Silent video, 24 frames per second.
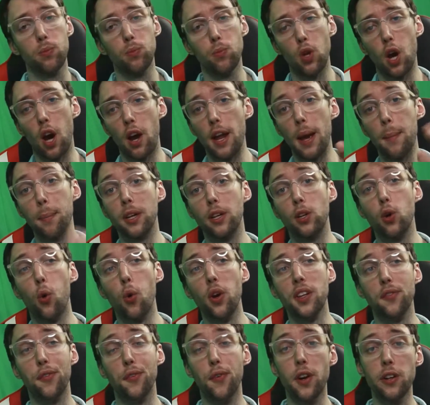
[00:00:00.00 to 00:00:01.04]
Non-epic going
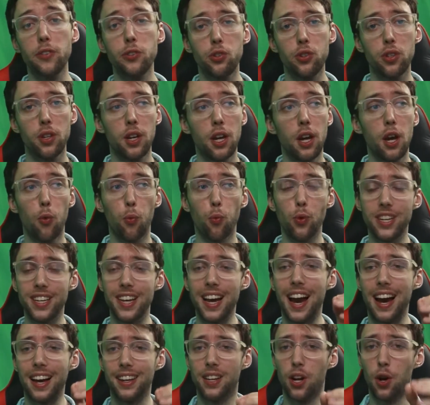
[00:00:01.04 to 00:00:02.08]
first. We
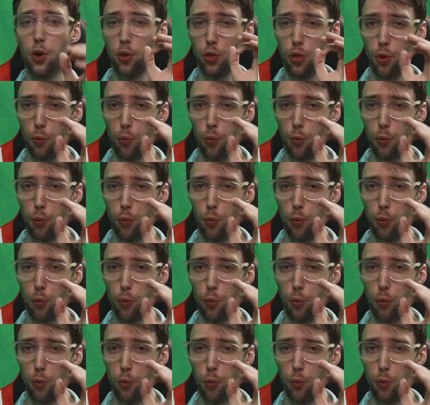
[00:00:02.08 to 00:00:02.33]
got the